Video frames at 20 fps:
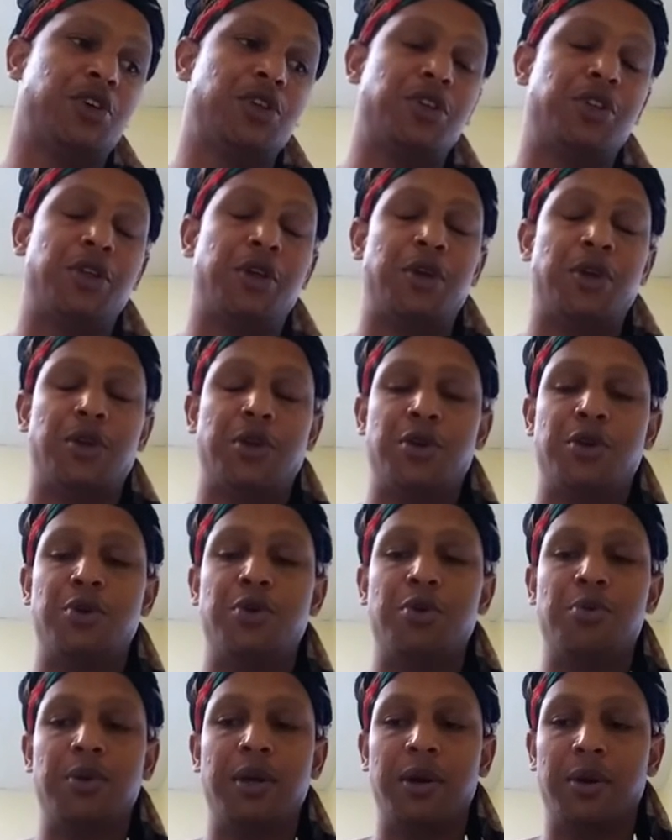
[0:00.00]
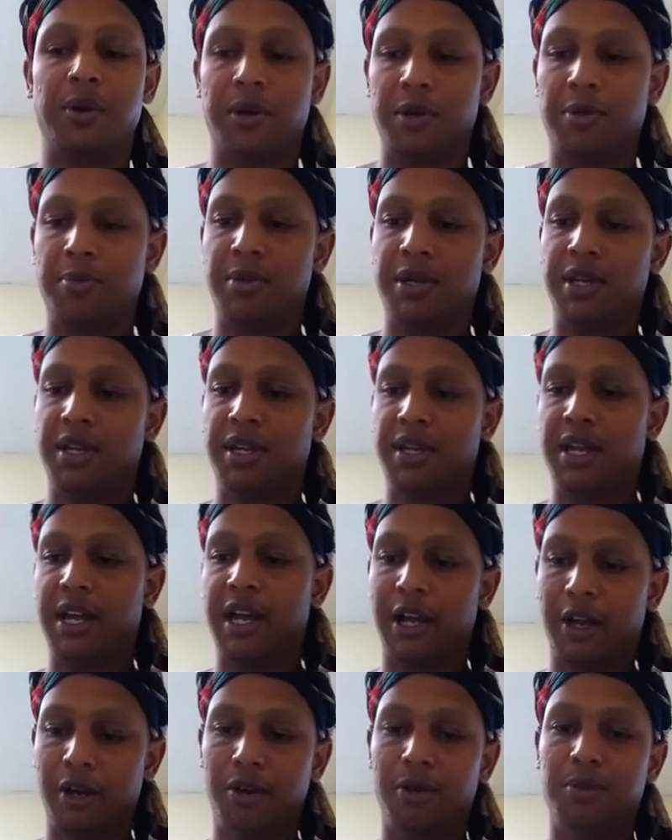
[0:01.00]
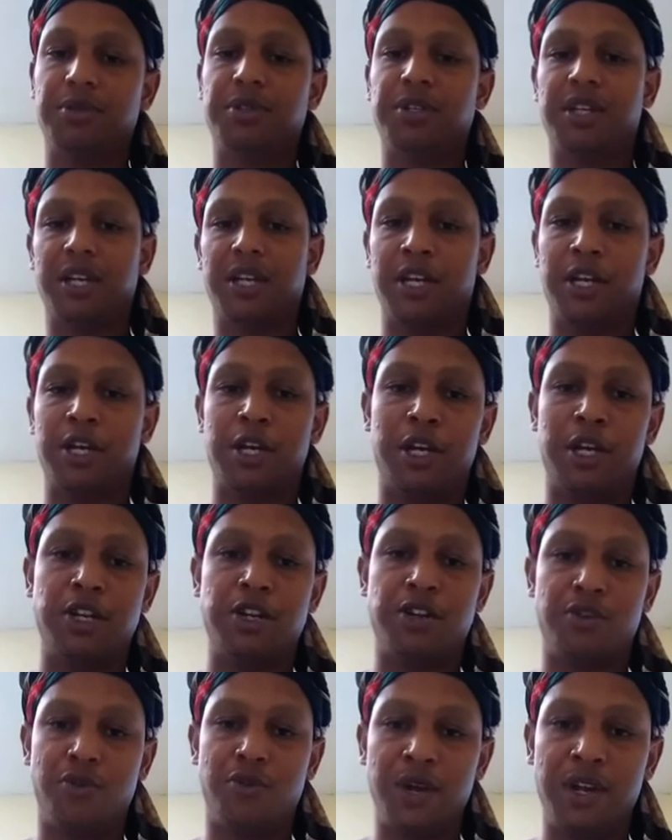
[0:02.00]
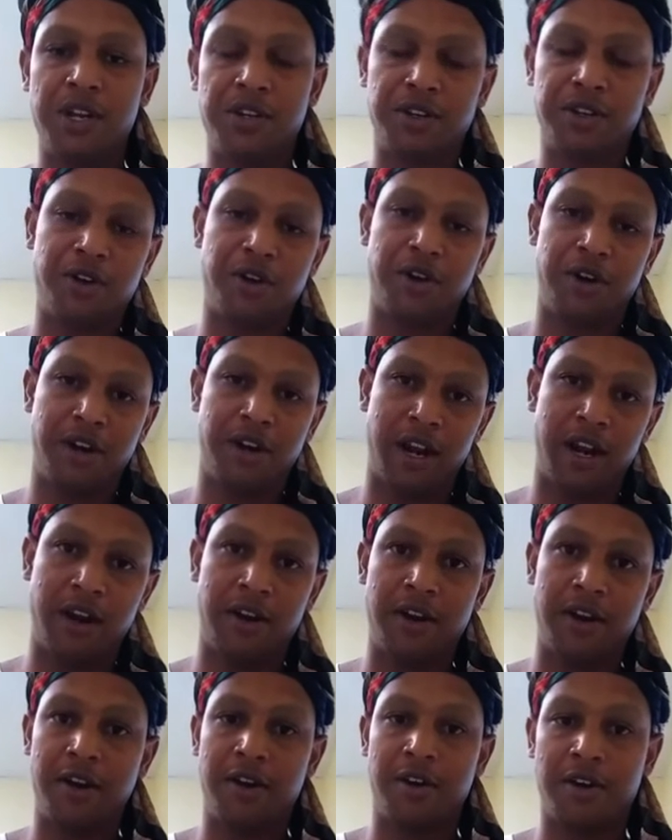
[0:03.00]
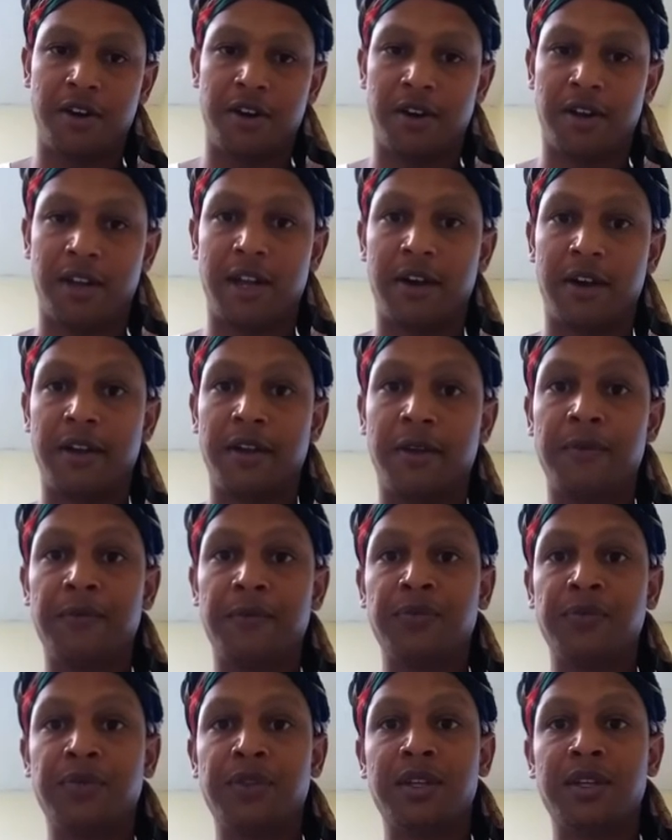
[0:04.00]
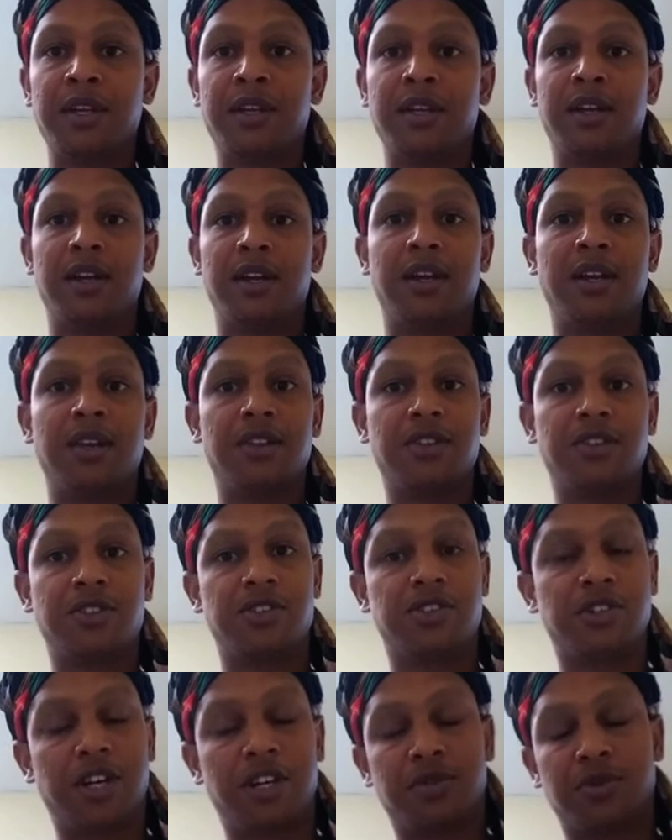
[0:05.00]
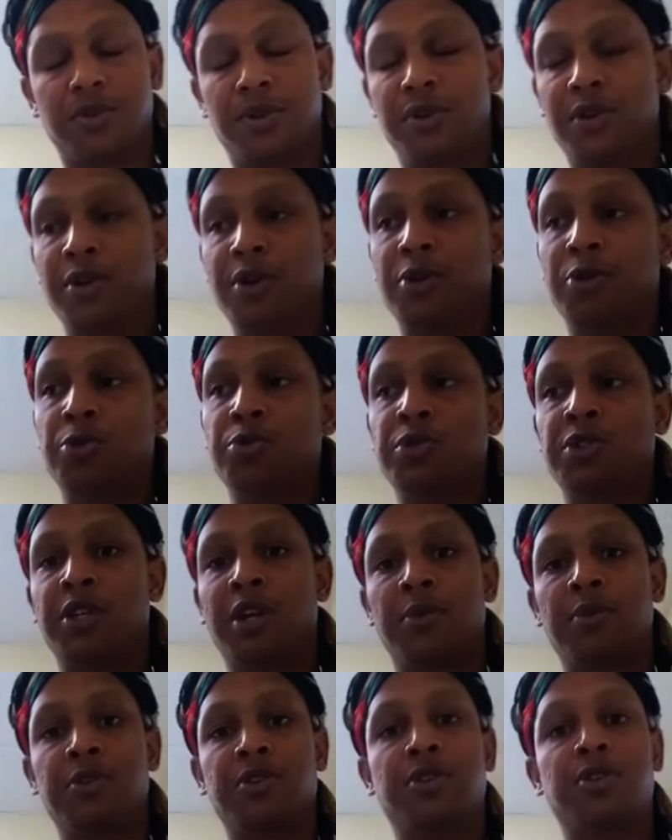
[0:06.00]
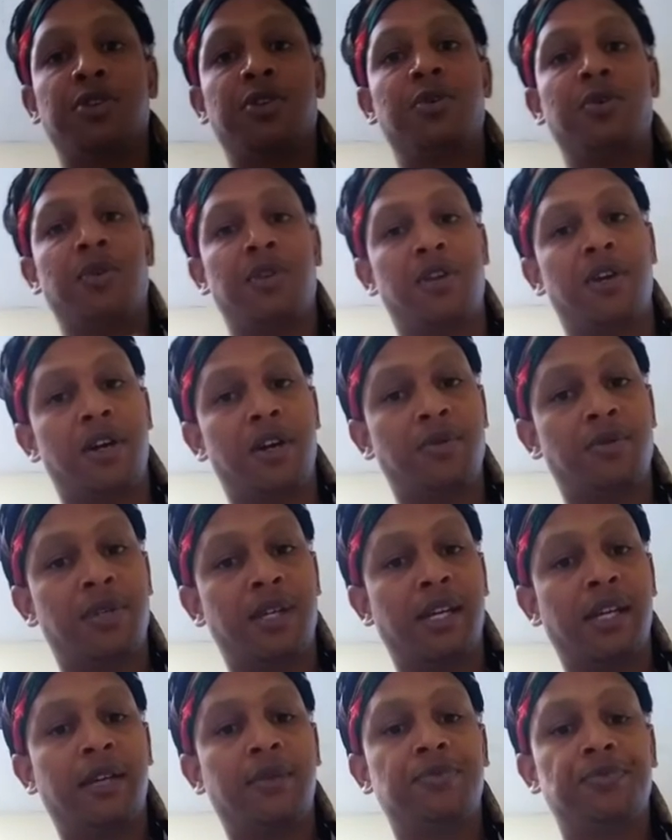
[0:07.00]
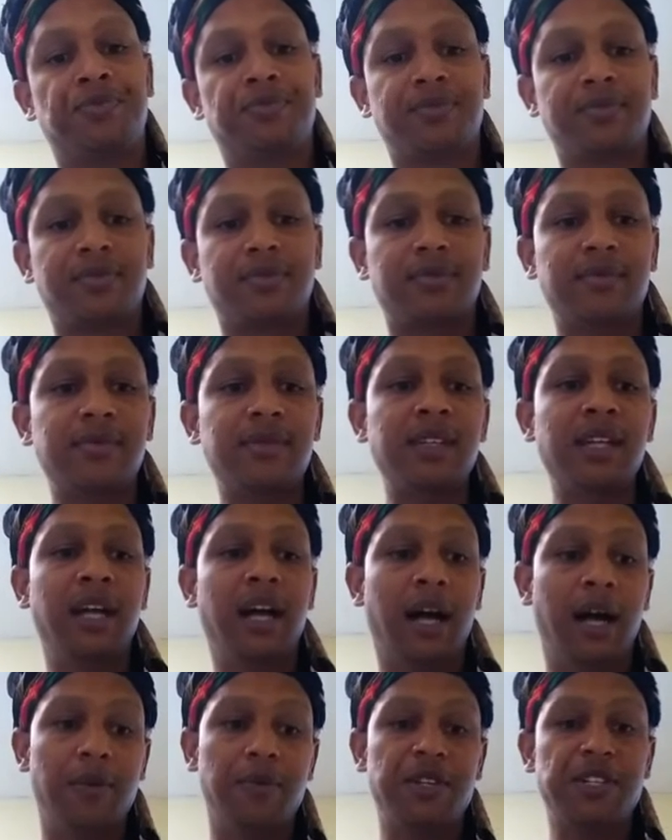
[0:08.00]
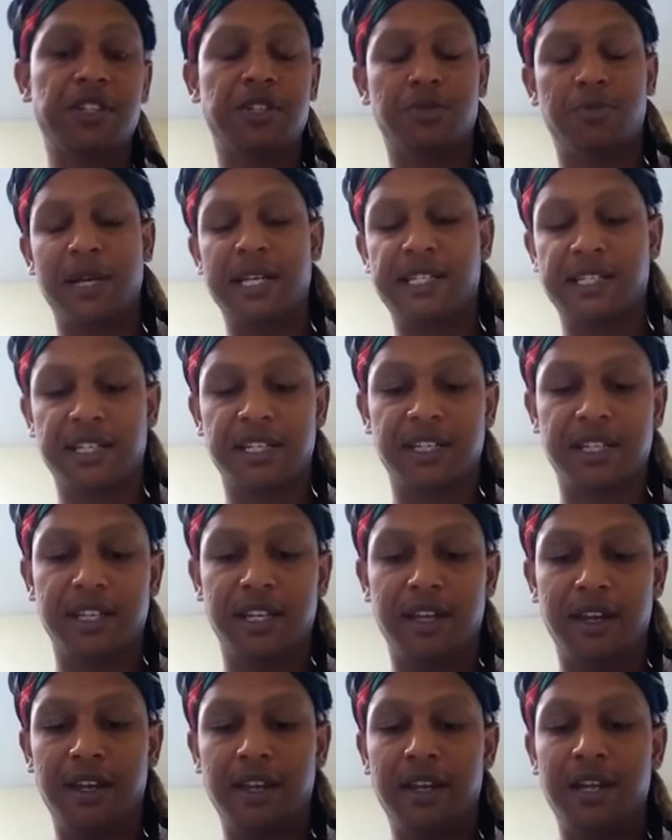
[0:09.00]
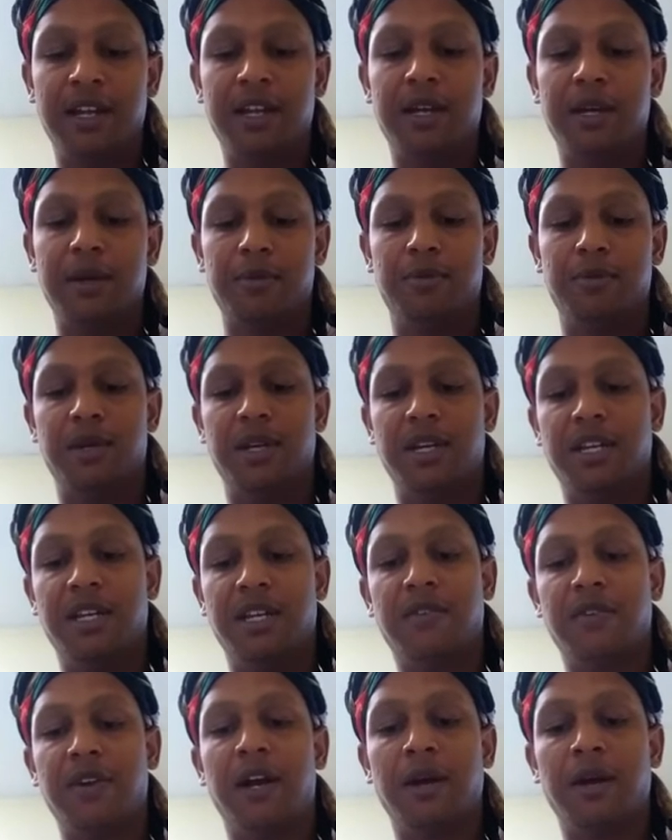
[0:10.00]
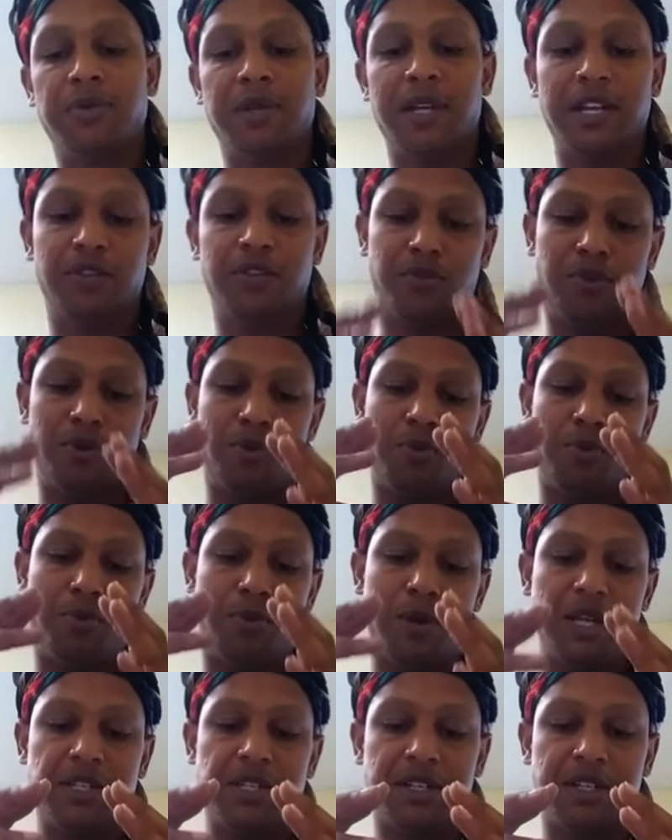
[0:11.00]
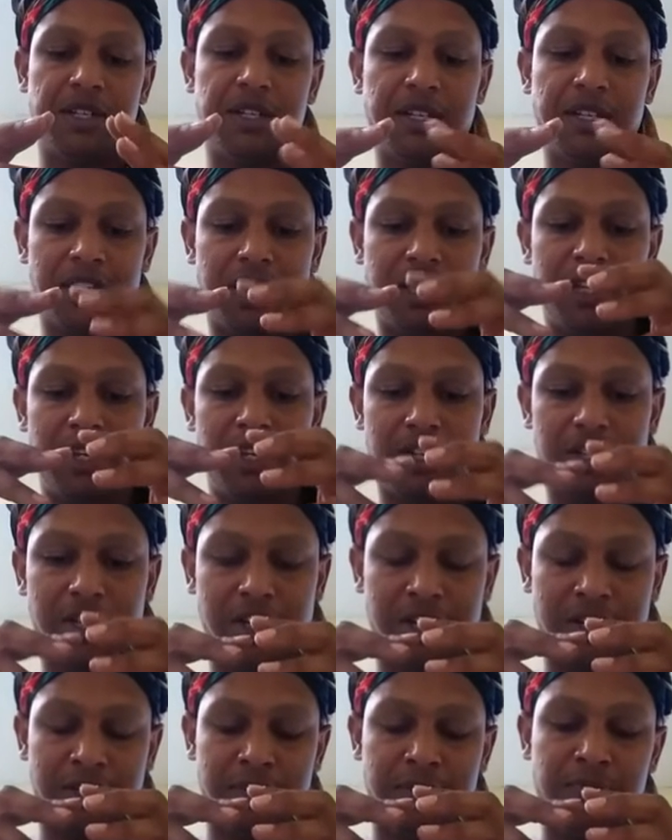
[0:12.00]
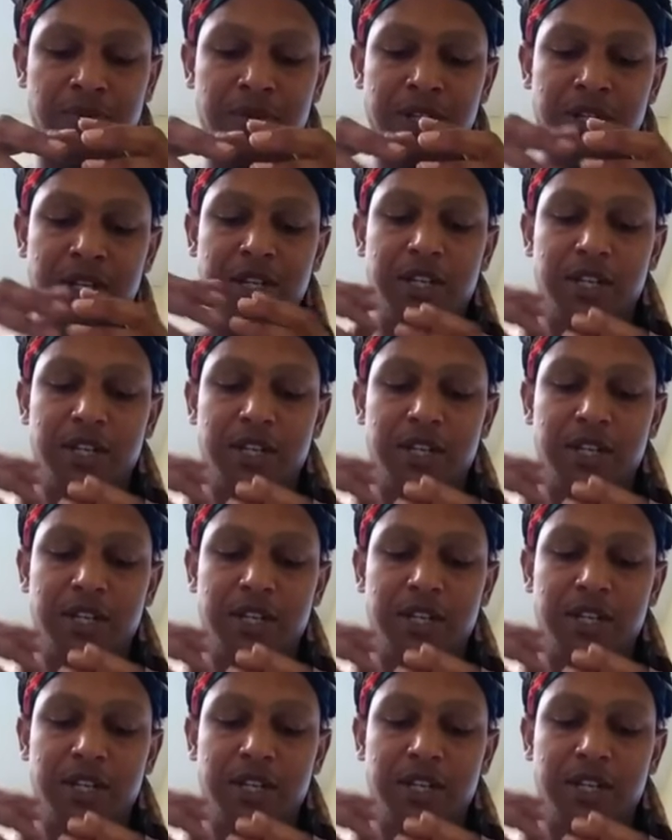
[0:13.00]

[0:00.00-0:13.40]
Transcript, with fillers: so you, you will be able to be helped in your region or your area or your county. Again, this is Joshua Combs coming to you with an update uh, this is basically me giving updates from basically um,